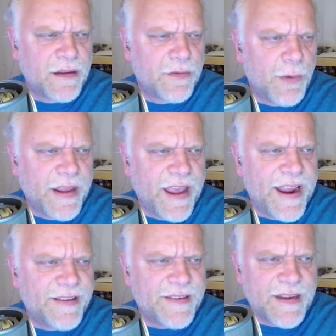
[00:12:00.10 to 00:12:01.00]

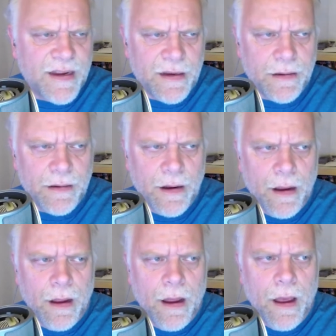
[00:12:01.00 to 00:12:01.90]
2018,
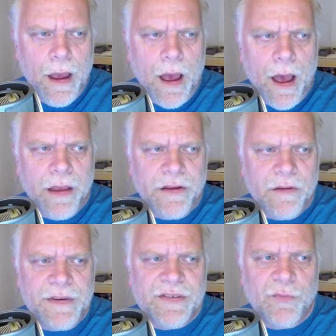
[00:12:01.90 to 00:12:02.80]
you'll
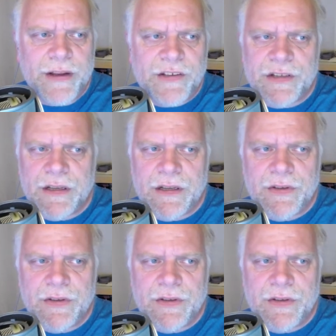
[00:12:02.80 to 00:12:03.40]
be switched